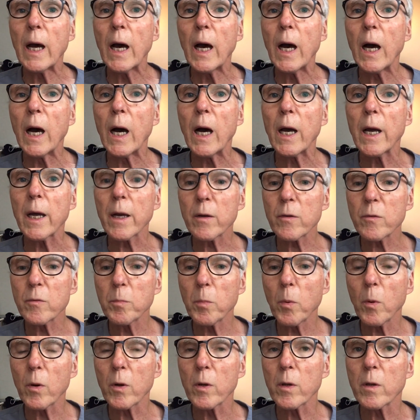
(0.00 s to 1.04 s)
uh,
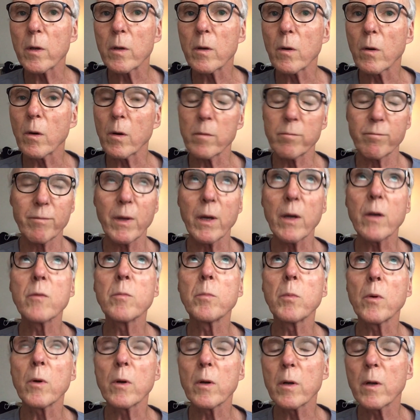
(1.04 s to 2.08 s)
exported or
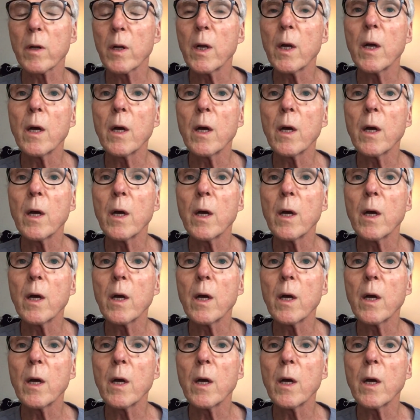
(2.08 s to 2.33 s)
exported,